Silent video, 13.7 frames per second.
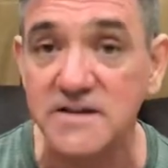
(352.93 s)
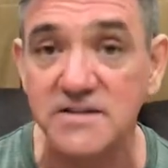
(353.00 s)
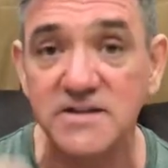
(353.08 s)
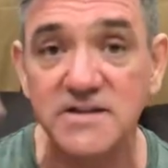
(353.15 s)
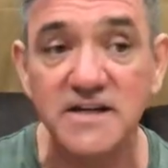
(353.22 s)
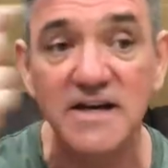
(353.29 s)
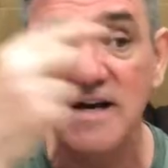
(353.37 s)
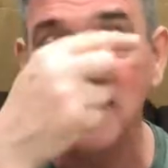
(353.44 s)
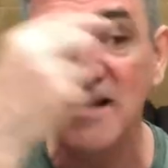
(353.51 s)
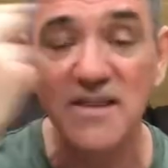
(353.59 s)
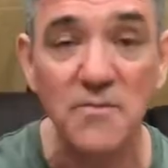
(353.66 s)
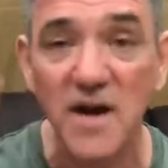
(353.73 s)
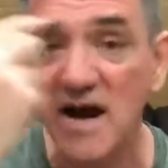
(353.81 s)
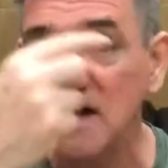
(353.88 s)
You see, the
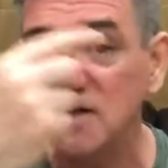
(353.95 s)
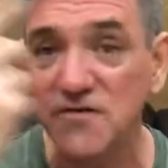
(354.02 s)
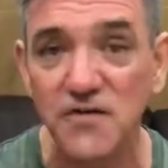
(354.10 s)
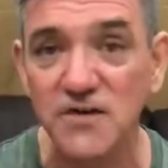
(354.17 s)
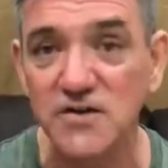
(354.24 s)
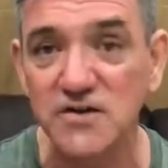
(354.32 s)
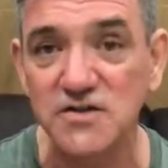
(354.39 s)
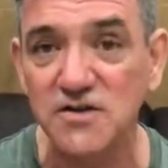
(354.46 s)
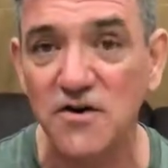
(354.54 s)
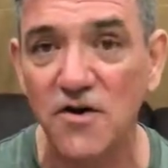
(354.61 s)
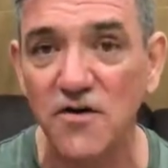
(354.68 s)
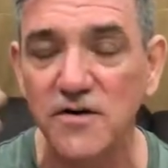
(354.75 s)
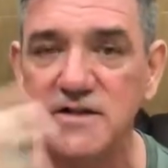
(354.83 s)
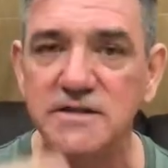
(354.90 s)
mind's full of
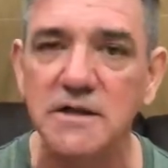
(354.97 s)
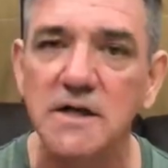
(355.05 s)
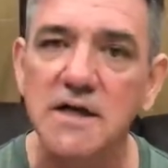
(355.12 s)
stories,